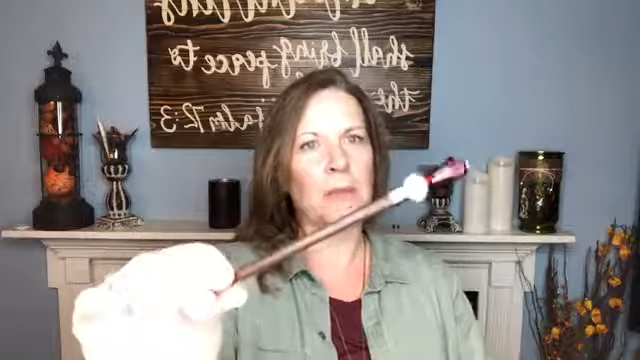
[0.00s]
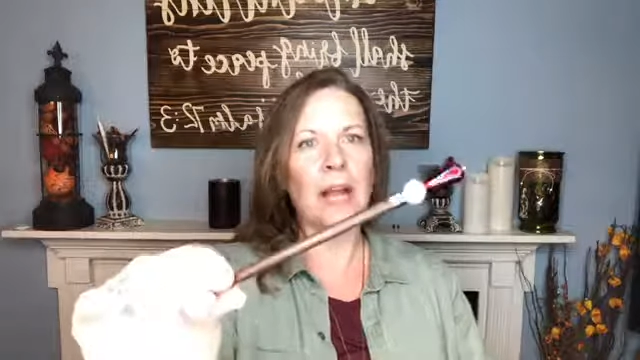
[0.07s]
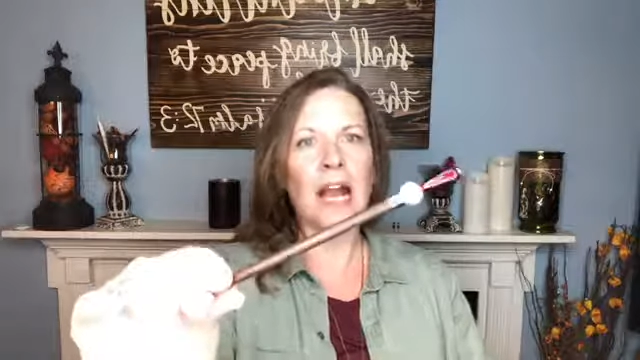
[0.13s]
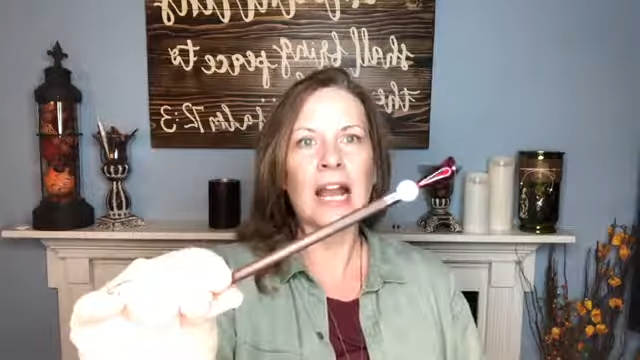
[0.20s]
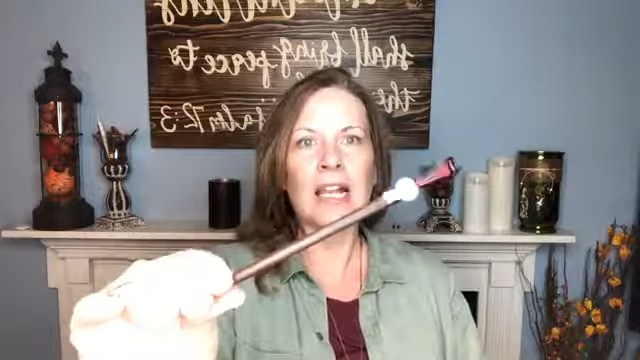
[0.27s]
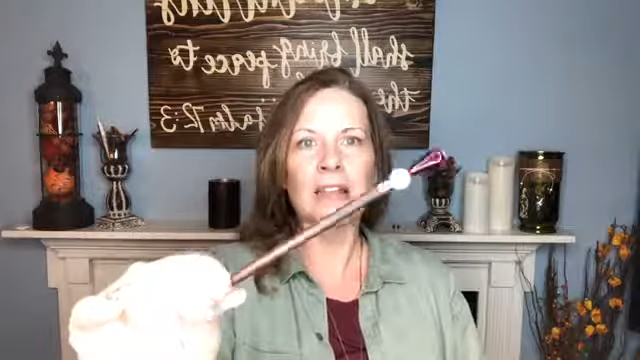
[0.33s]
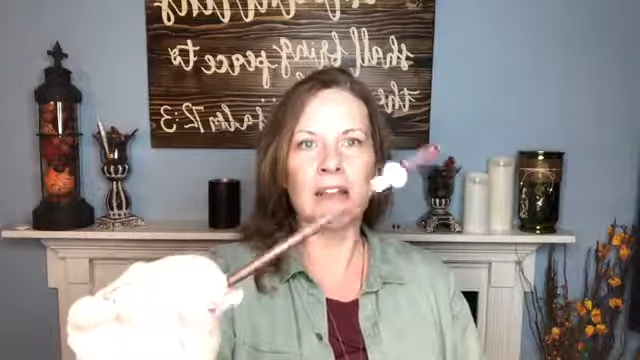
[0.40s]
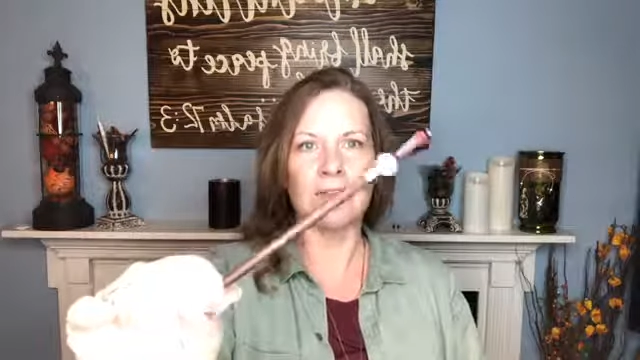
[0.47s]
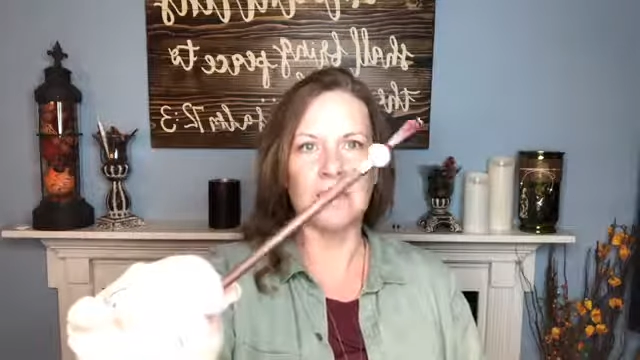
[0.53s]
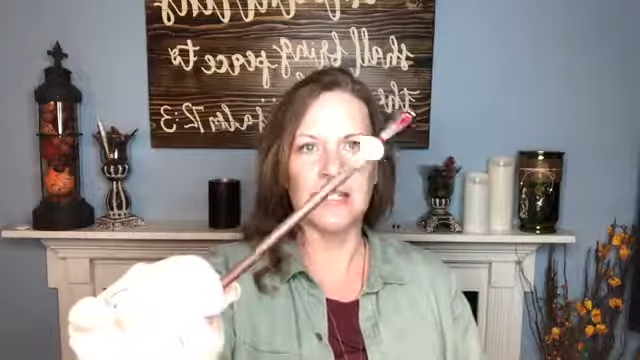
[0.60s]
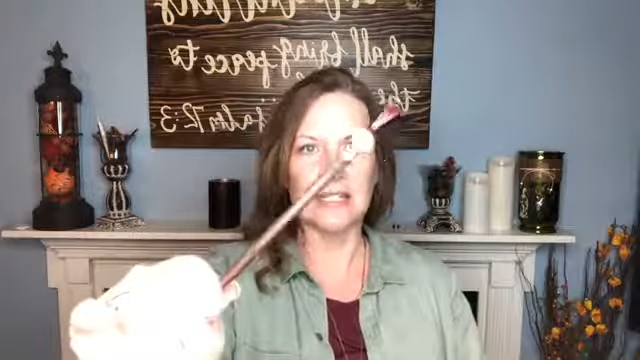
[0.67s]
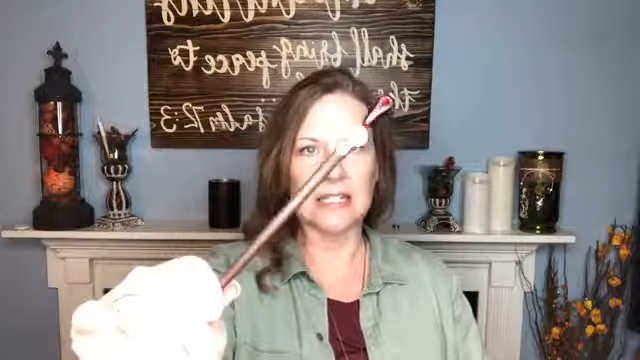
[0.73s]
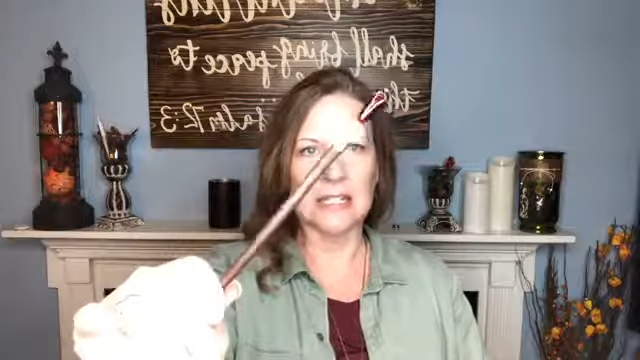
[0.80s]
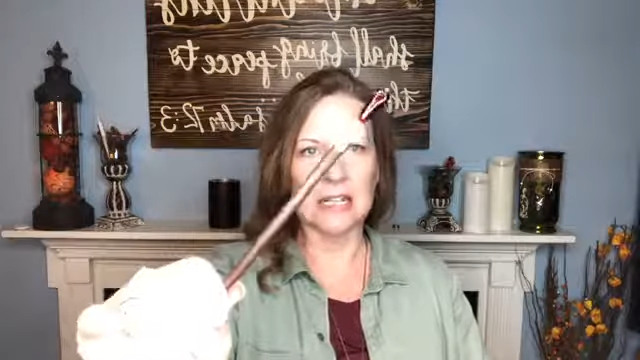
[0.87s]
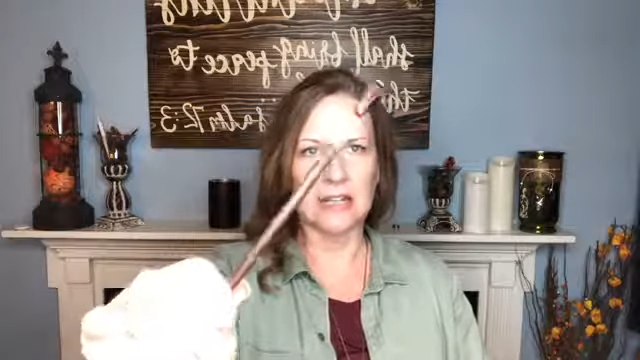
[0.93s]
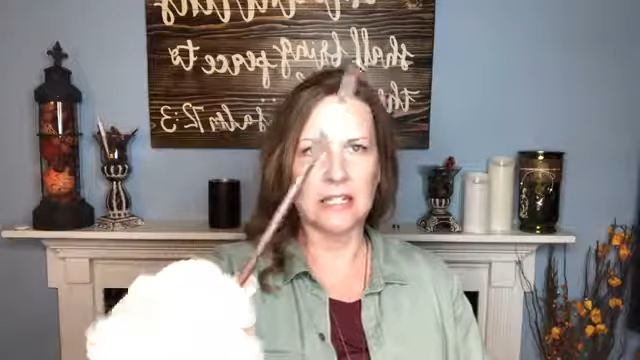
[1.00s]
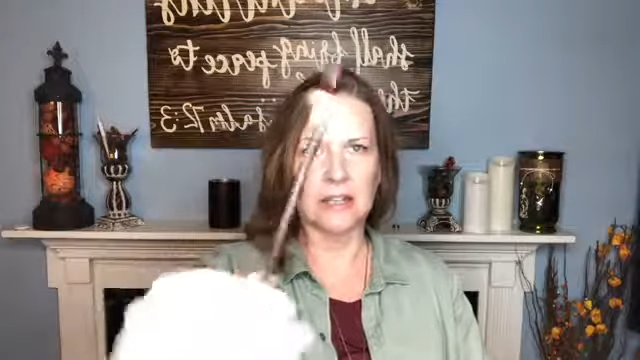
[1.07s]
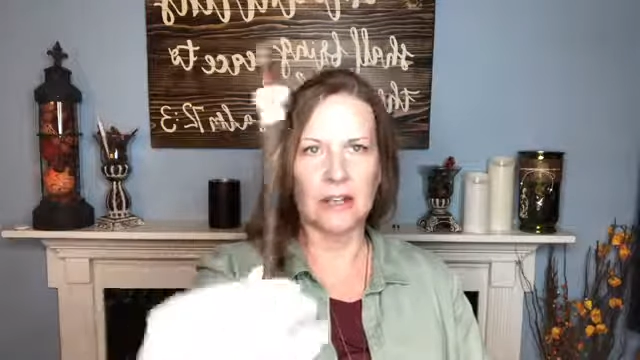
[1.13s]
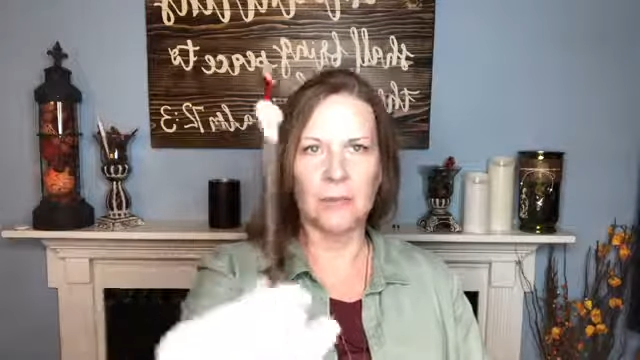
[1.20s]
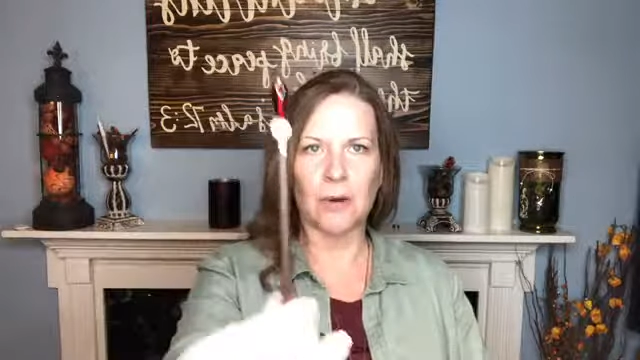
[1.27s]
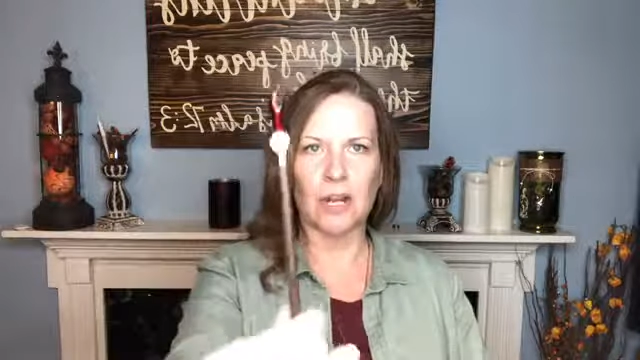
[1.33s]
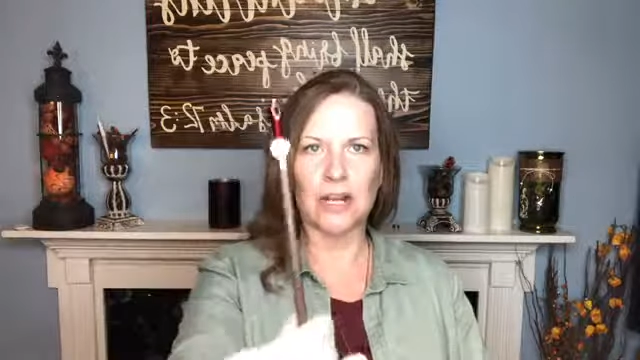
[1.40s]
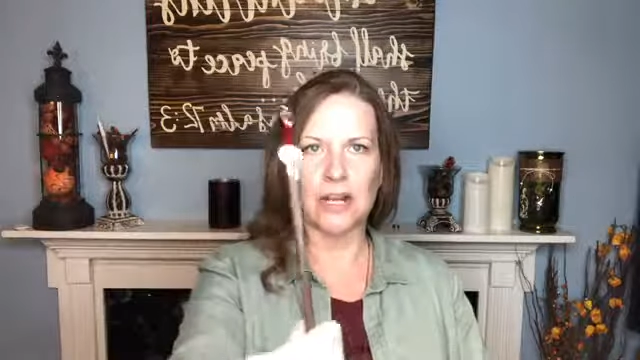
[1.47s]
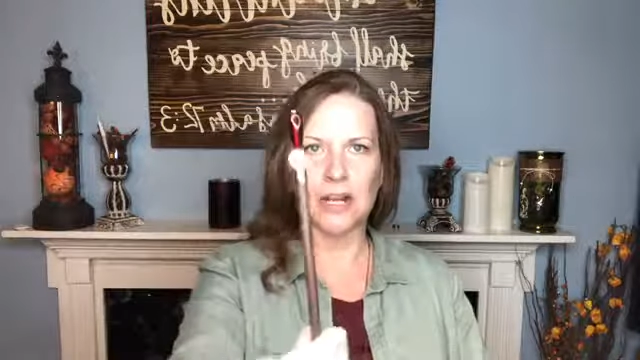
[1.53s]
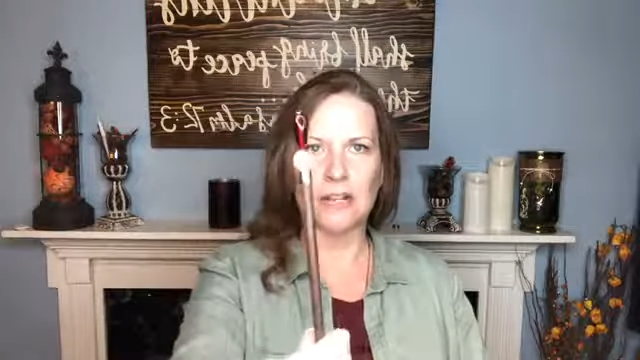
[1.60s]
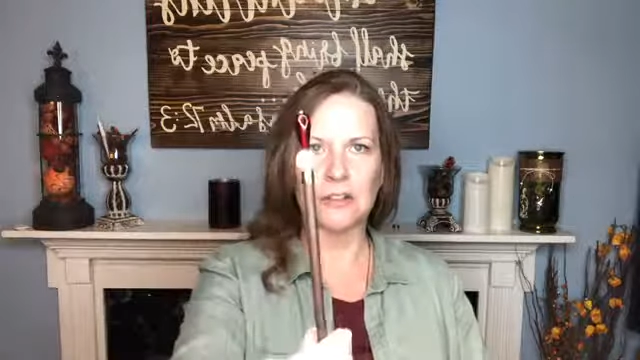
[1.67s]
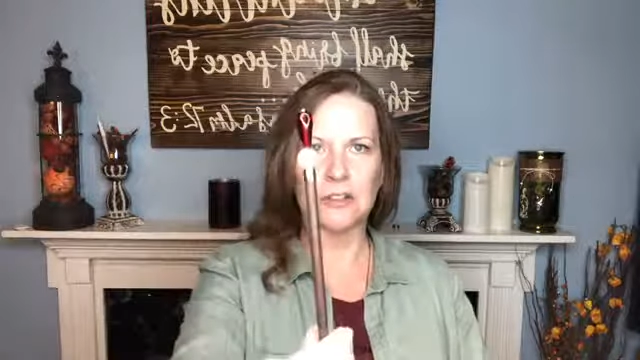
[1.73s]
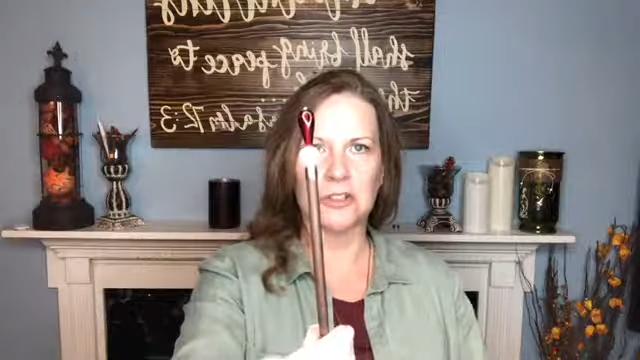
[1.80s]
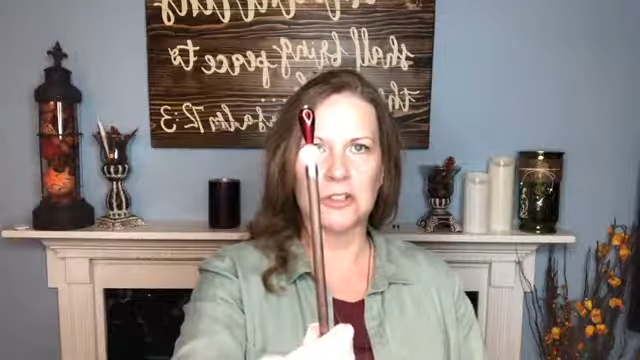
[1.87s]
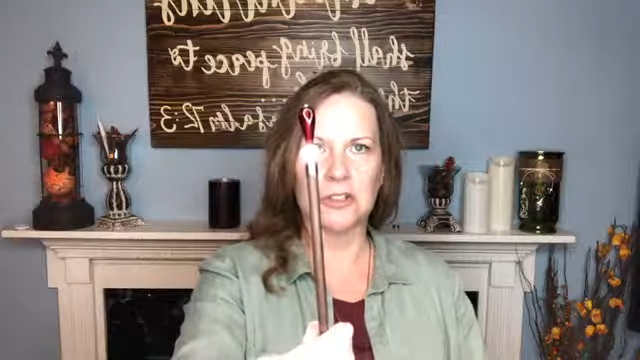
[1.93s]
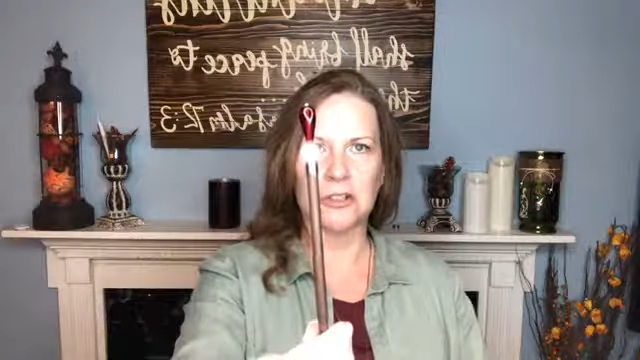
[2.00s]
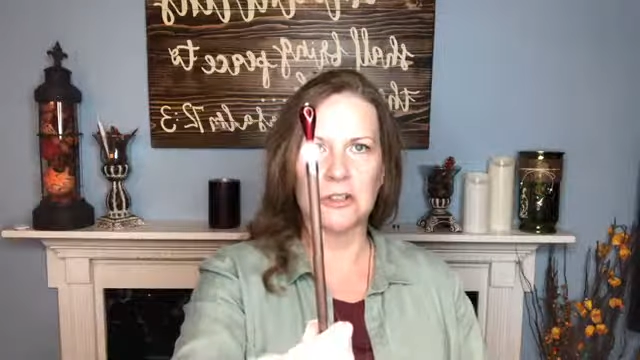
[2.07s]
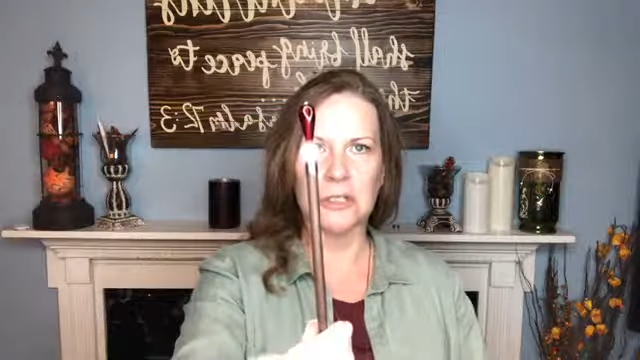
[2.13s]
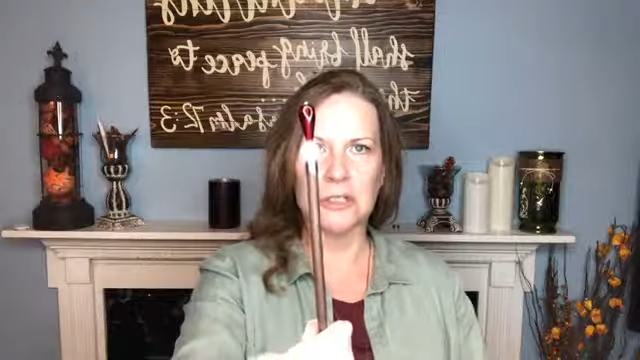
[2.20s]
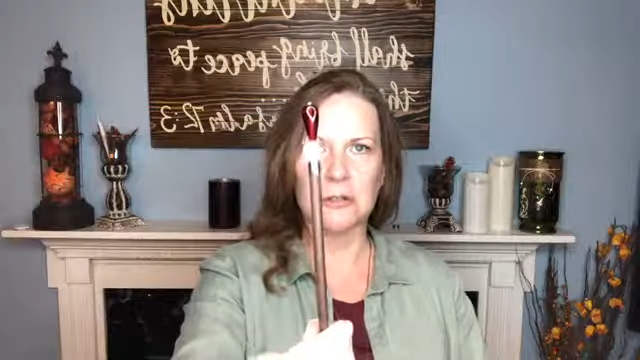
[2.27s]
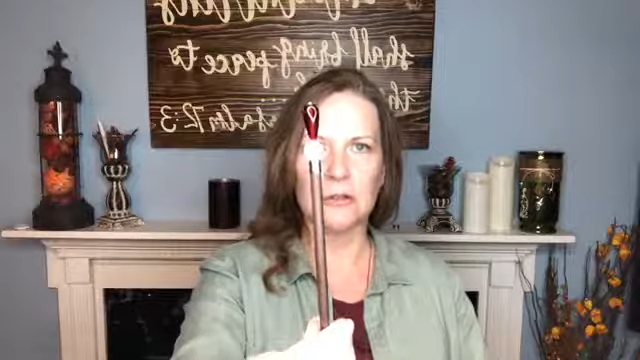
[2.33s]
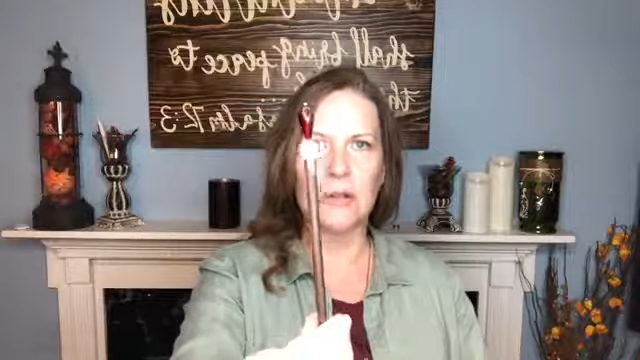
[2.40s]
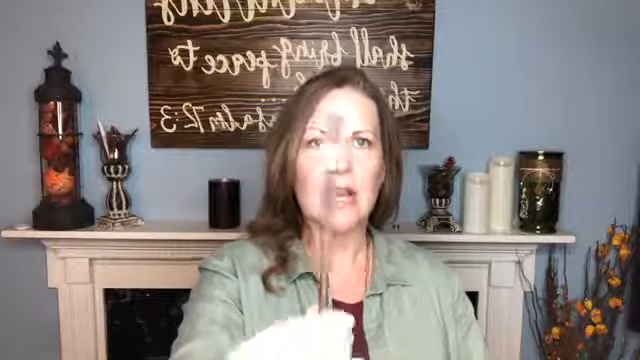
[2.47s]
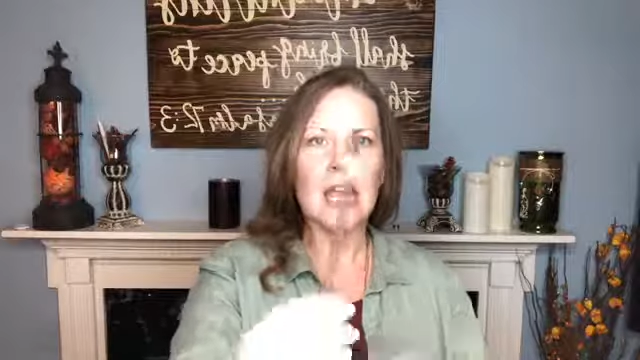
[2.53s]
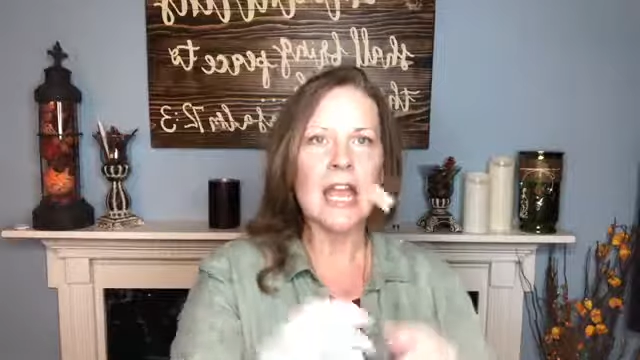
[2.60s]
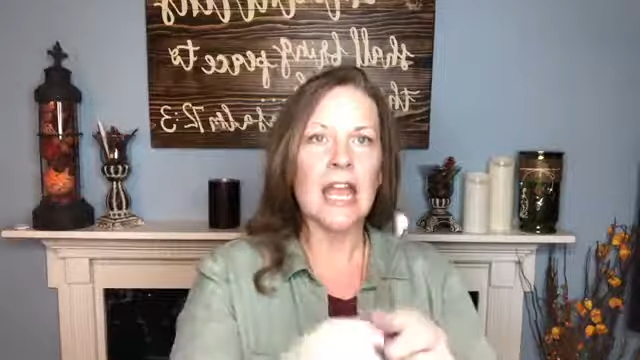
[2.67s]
but I love this stick, so I brought it out to show you too.